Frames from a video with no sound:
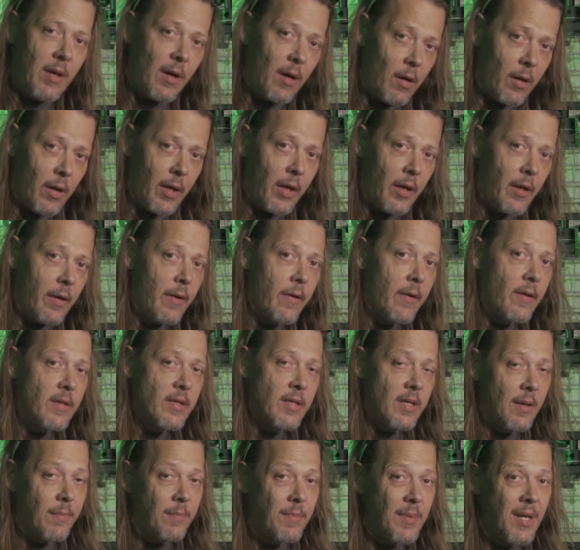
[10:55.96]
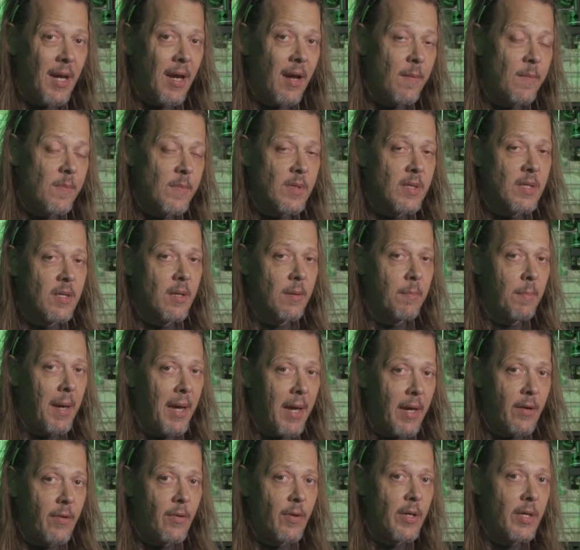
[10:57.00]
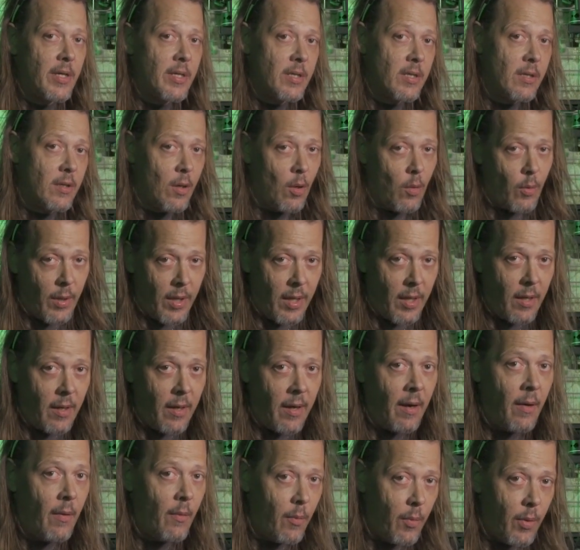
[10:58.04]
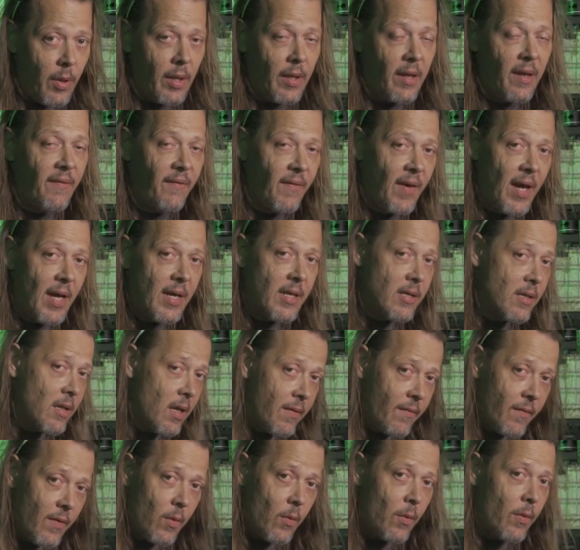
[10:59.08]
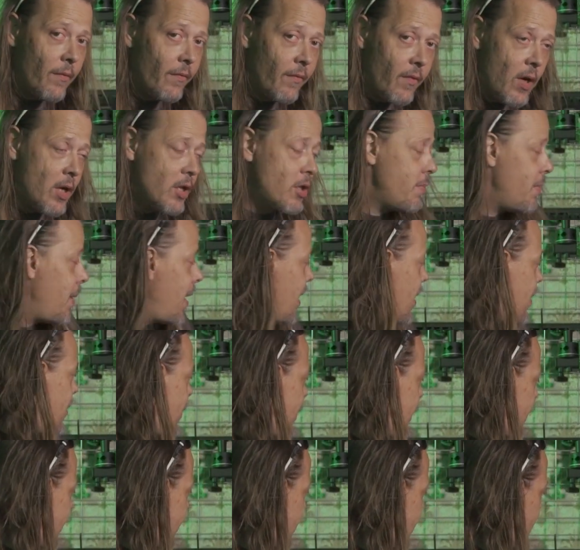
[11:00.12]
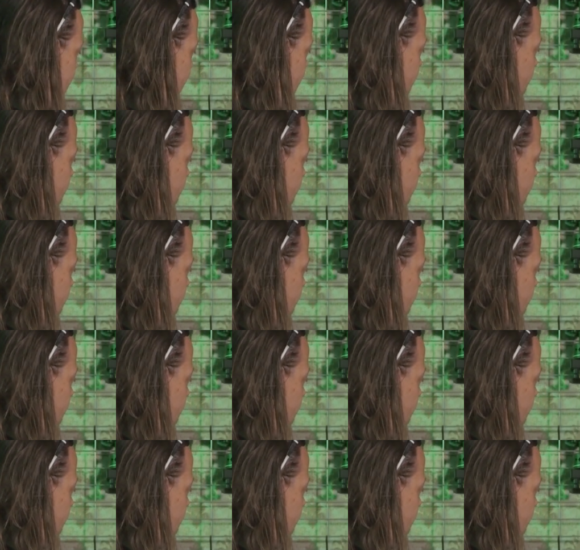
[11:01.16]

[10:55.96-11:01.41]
earlier, sometimes the batteries go dead really fast, even with fresh batteries.